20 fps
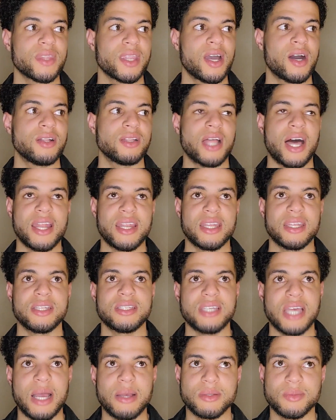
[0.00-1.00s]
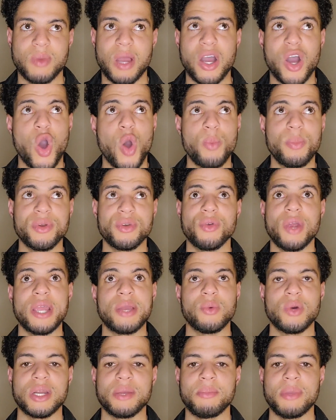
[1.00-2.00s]
a lot of the times my open rate
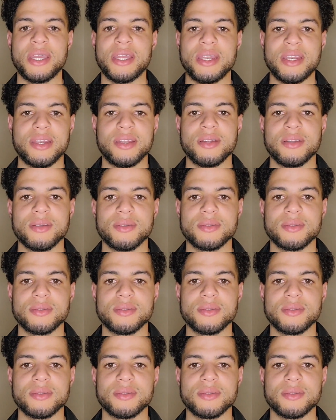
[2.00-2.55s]
would have been